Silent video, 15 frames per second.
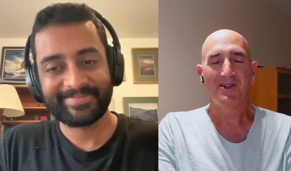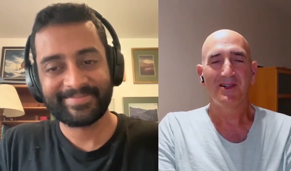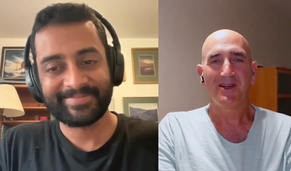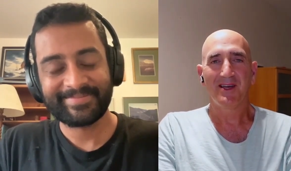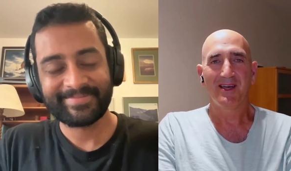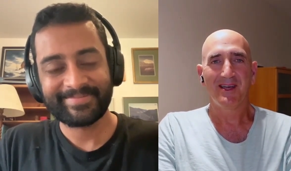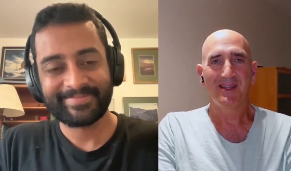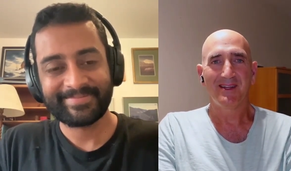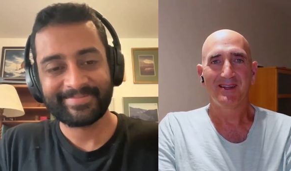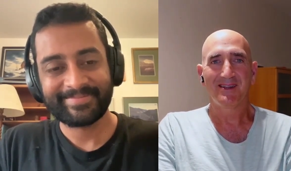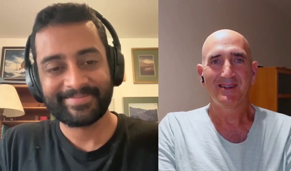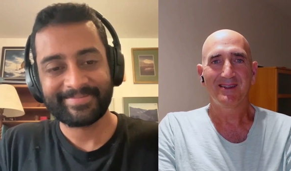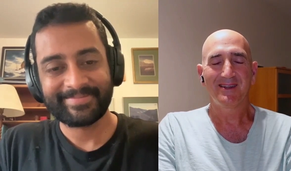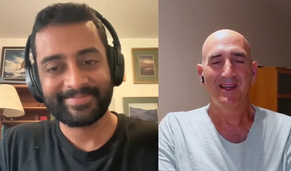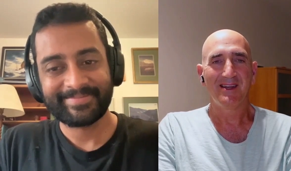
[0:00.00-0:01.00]
Speaker 1: and
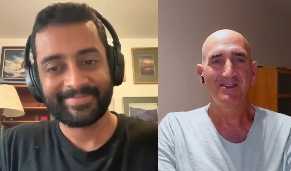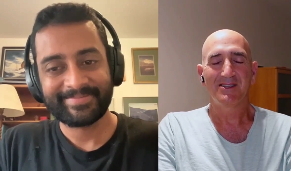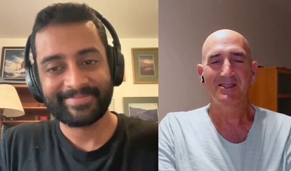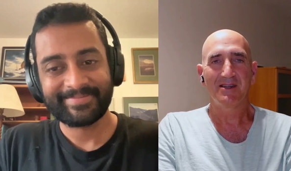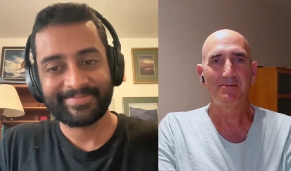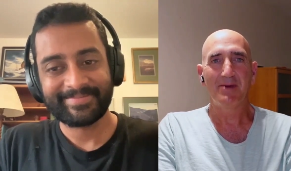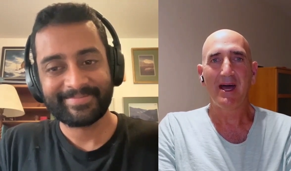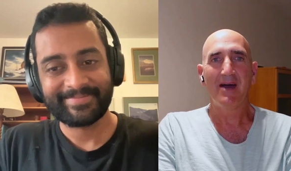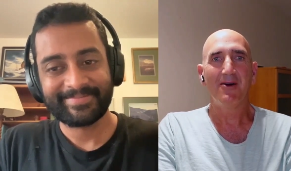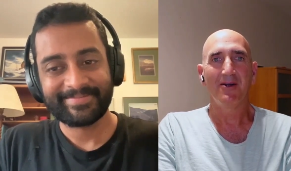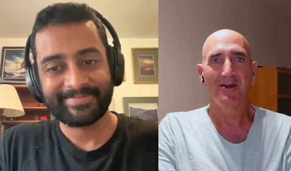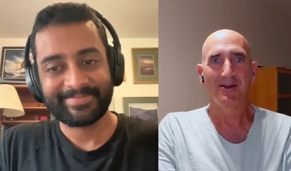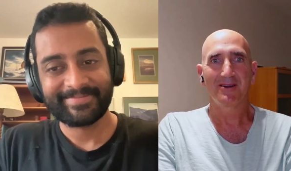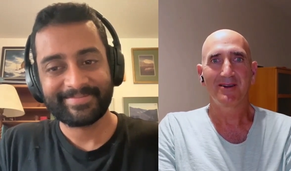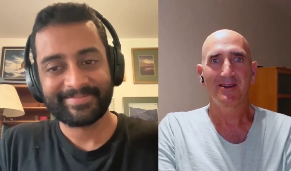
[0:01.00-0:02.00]
and just empowered.
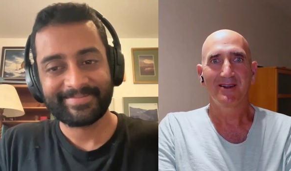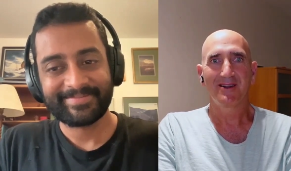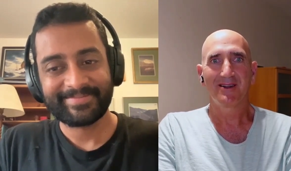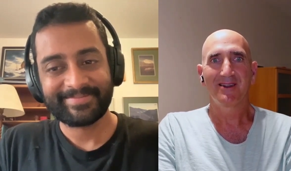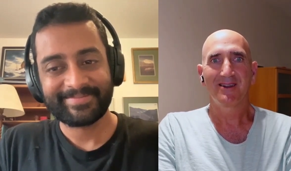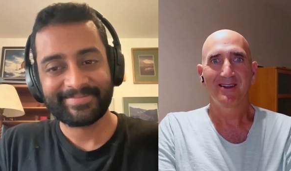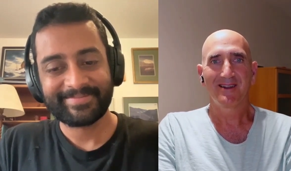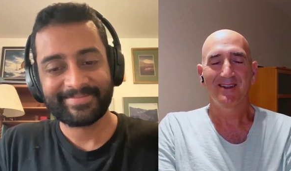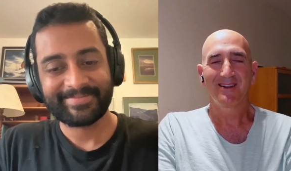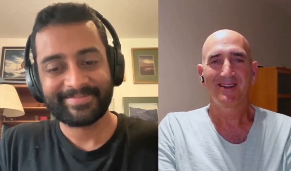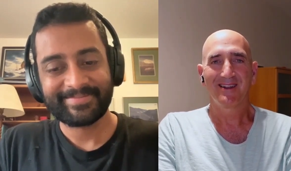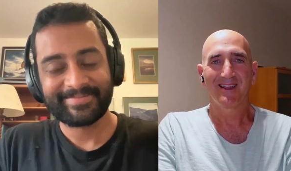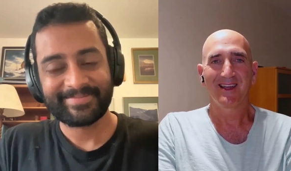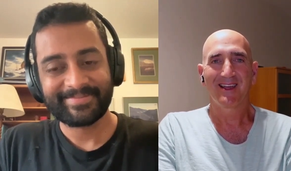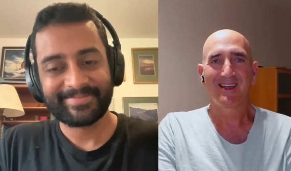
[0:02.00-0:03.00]

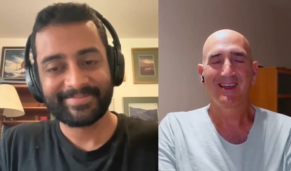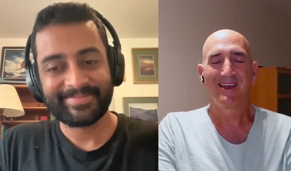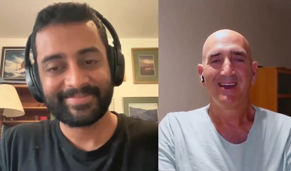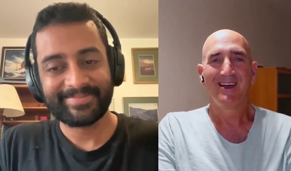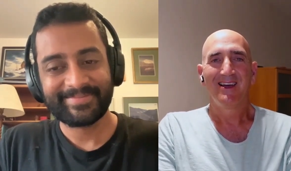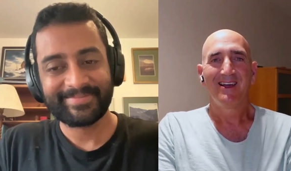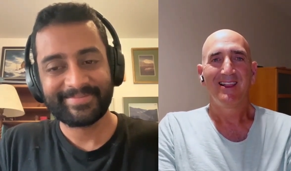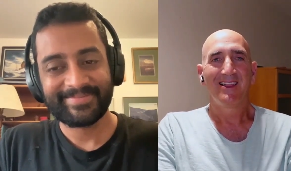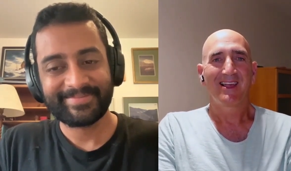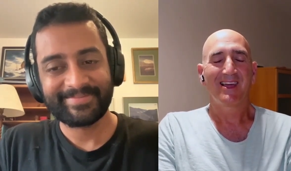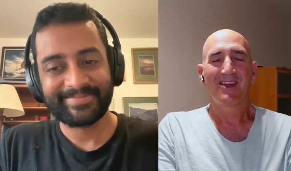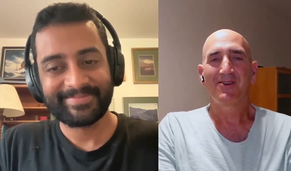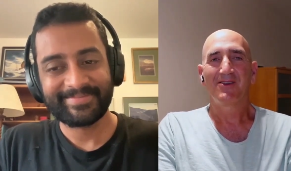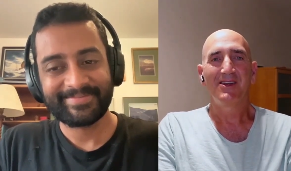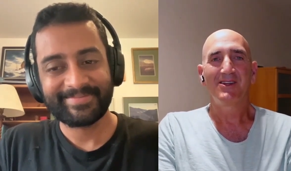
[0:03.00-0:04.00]
Like like I
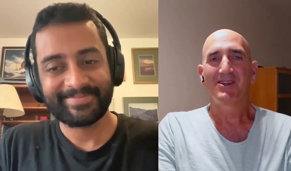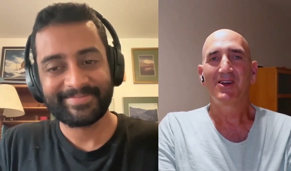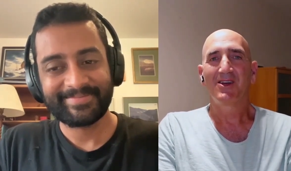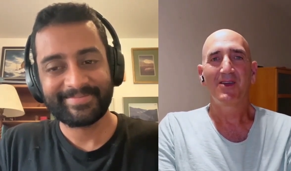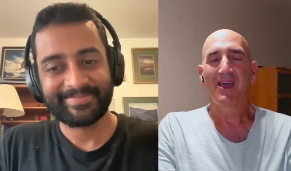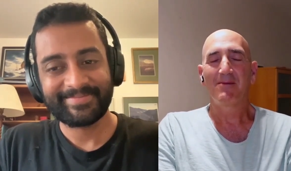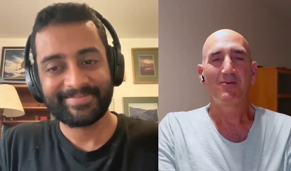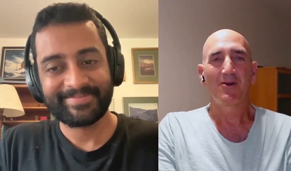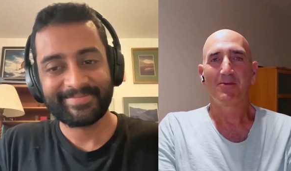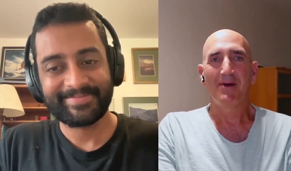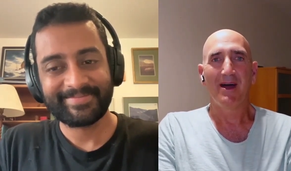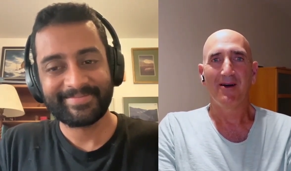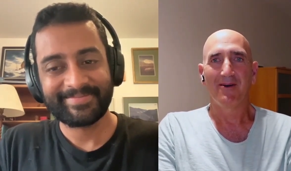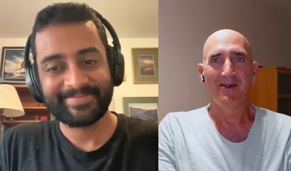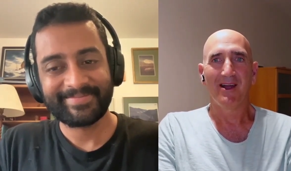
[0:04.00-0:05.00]
don't need to go get more
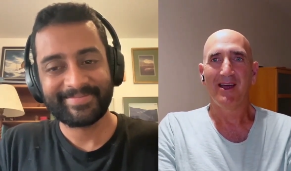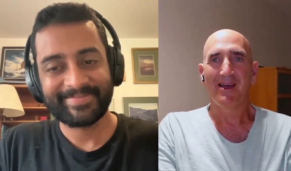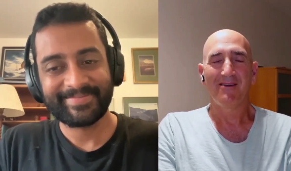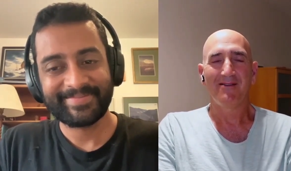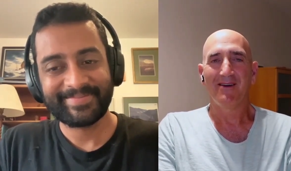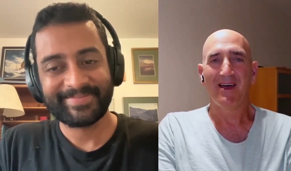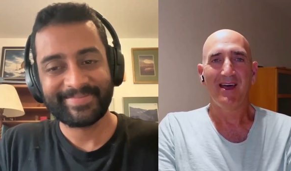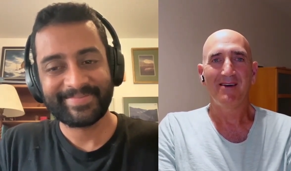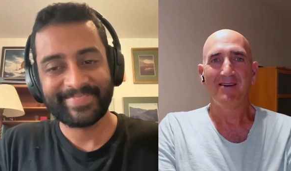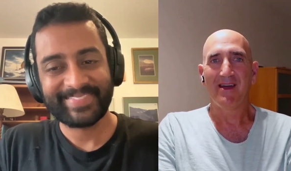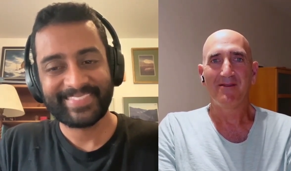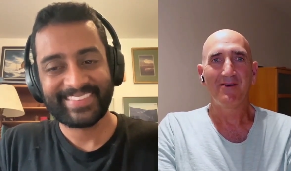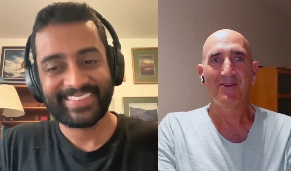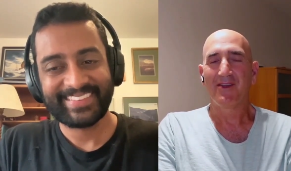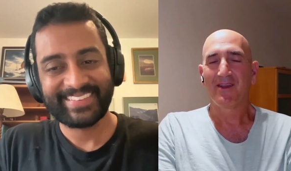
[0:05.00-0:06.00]
power. I have I have
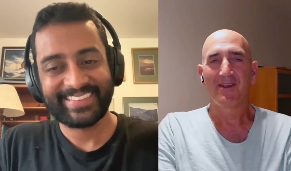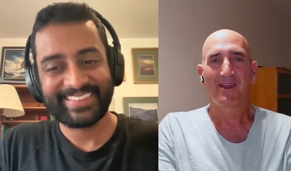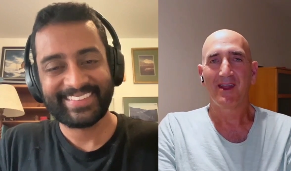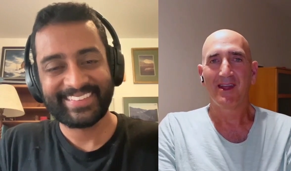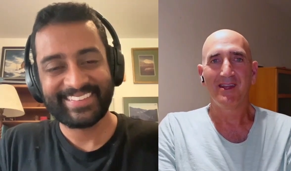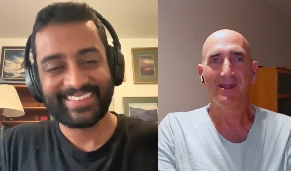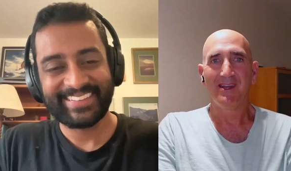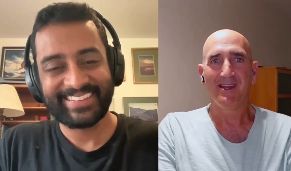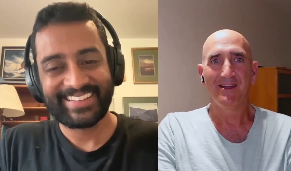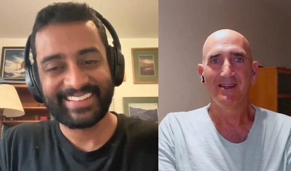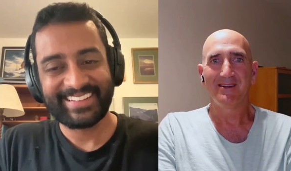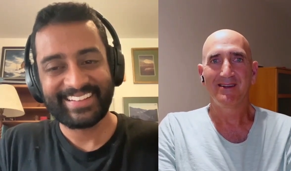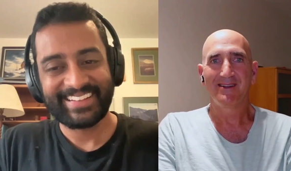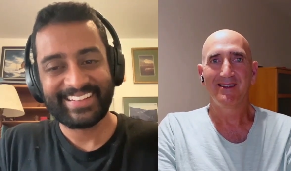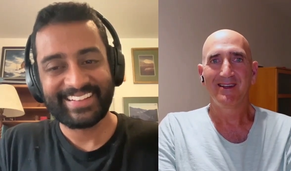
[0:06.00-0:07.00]
everything that I need.
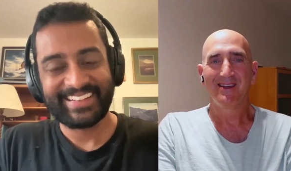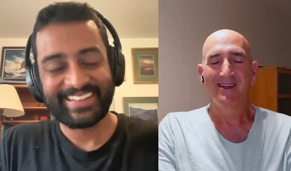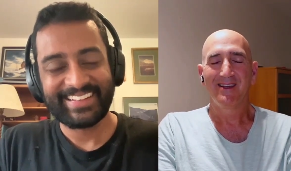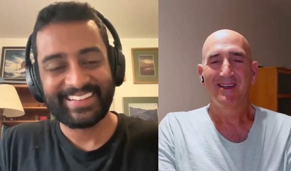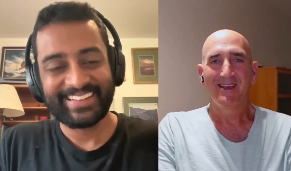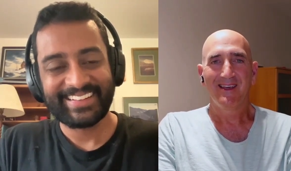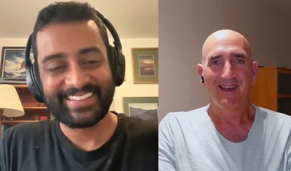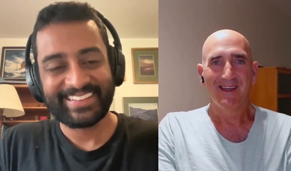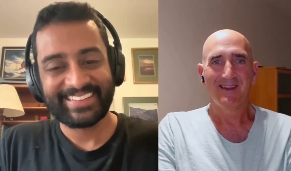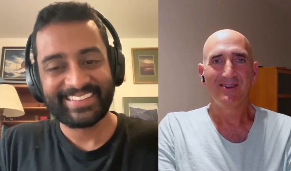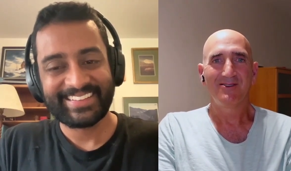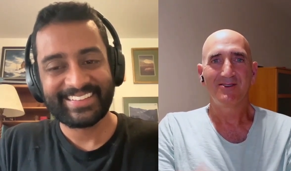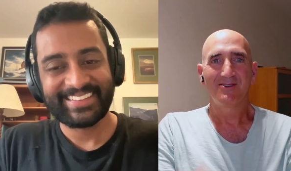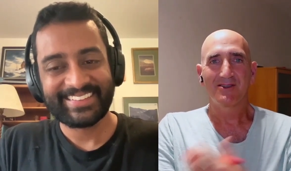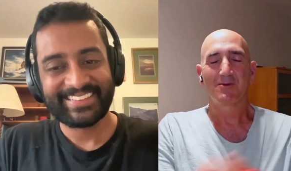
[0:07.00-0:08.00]
And you
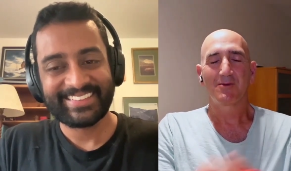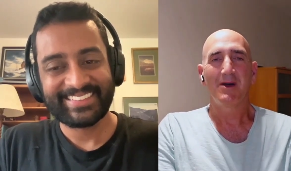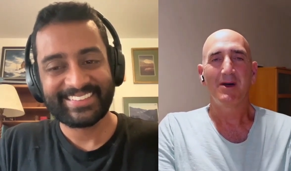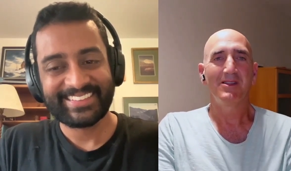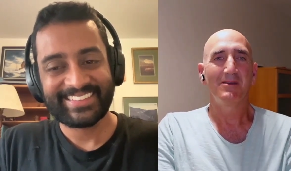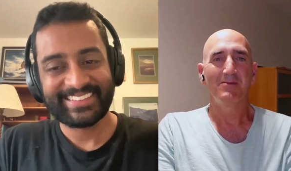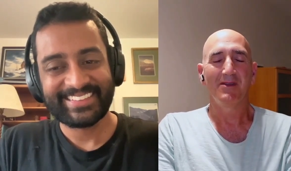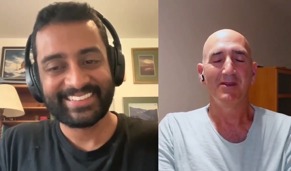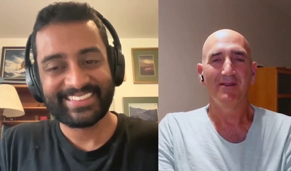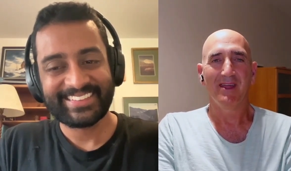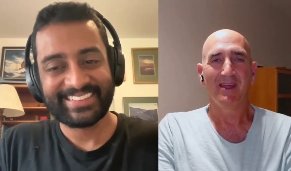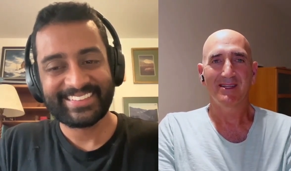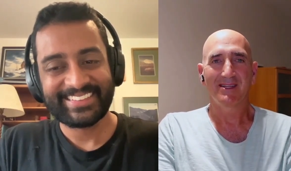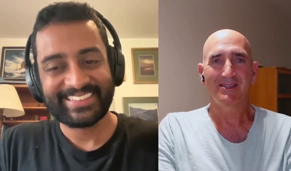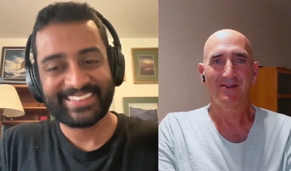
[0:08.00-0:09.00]
just reminded me of that.
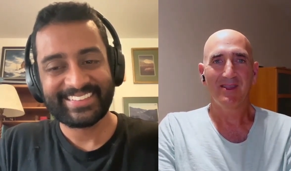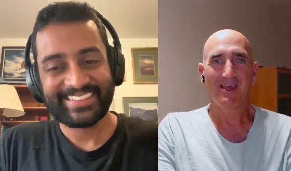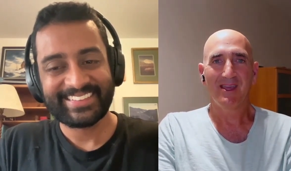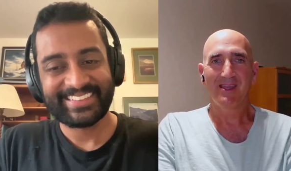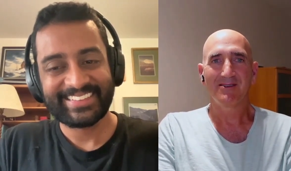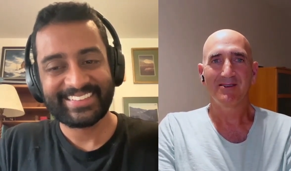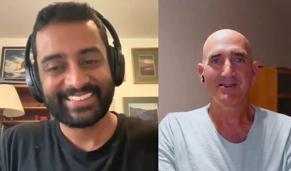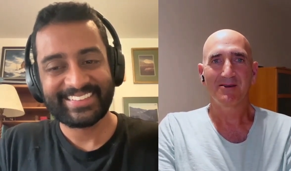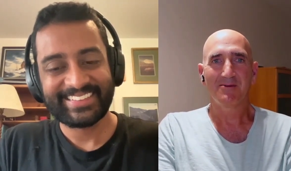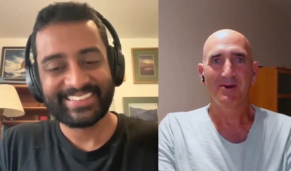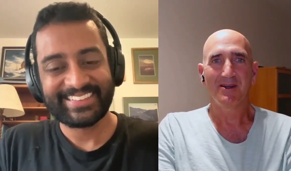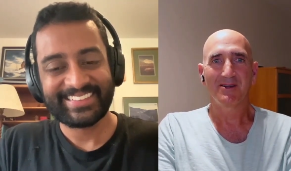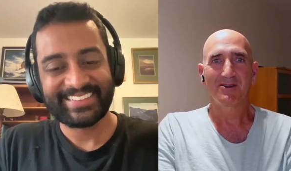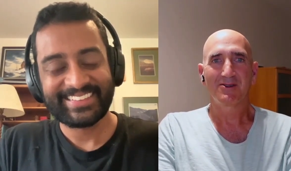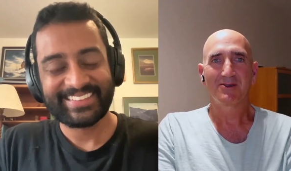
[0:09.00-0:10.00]
So thank you so
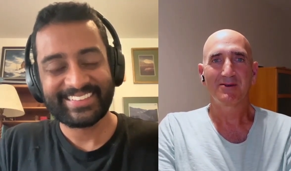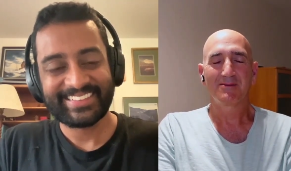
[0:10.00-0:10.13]
much.